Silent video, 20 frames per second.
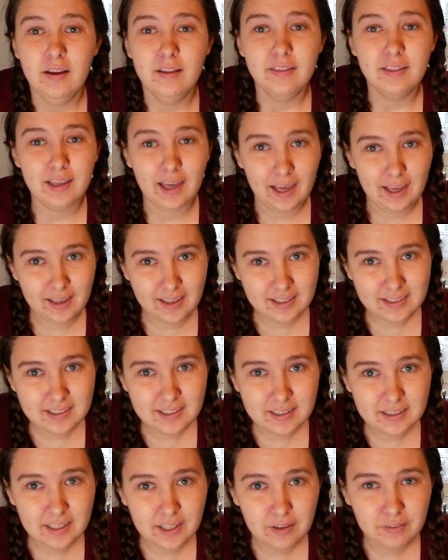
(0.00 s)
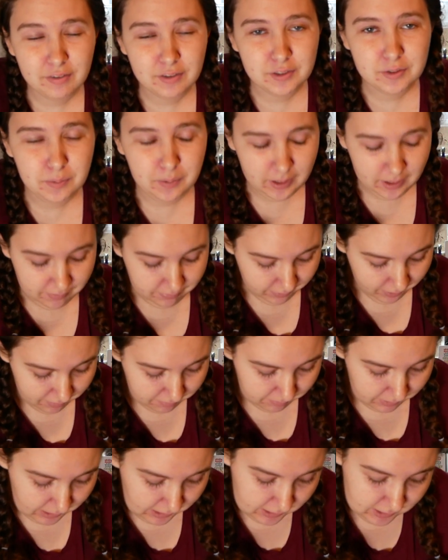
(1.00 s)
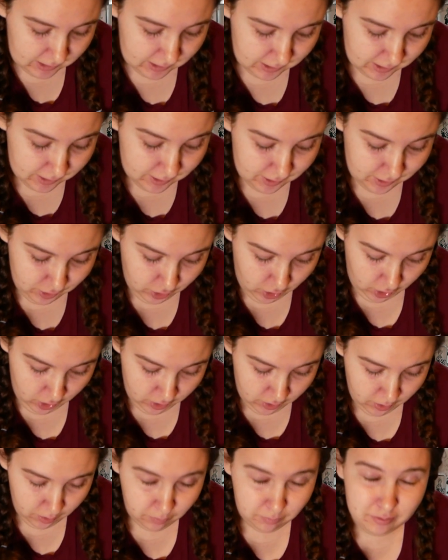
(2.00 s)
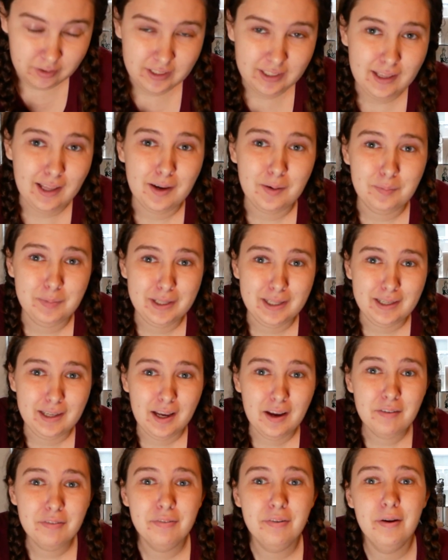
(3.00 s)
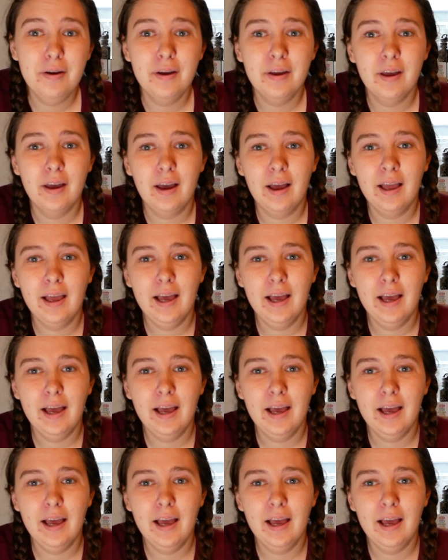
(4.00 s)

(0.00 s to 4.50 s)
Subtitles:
The cake is in there for 25 minutes to start. Hopefully that'll be enough. I